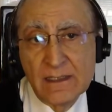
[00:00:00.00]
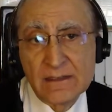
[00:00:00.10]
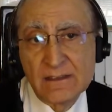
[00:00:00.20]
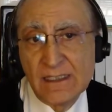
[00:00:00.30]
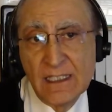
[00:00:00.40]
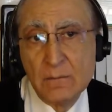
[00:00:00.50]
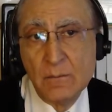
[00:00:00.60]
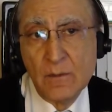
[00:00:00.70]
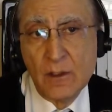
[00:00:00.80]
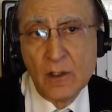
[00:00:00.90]
has the
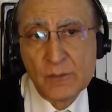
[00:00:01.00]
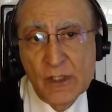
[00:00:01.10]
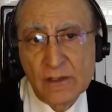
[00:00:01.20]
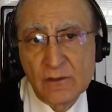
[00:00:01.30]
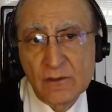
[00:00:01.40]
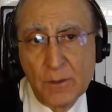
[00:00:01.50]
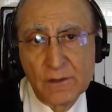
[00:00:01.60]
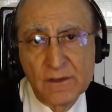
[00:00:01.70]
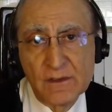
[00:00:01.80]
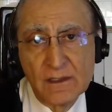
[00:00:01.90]
same object of
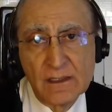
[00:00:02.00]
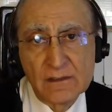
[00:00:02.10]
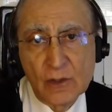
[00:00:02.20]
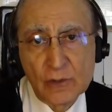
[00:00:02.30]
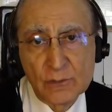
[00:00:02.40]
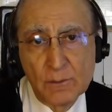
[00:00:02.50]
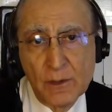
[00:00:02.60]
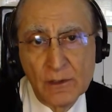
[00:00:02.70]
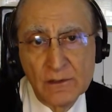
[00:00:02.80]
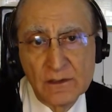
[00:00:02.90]
policy as
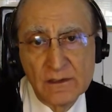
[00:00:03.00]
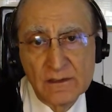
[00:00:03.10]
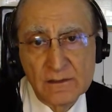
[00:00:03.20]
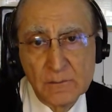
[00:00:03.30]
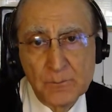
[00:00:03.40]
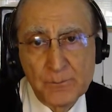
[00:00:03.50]
cosmopolitanism.